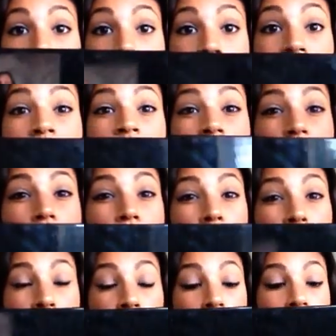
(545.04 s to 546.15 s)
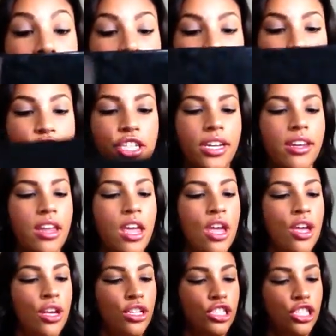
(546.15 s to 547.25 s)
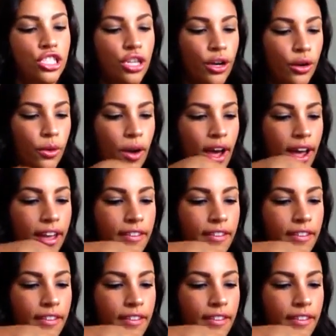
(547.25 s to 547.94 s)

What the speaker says: palette, and this is the 3rd edition. So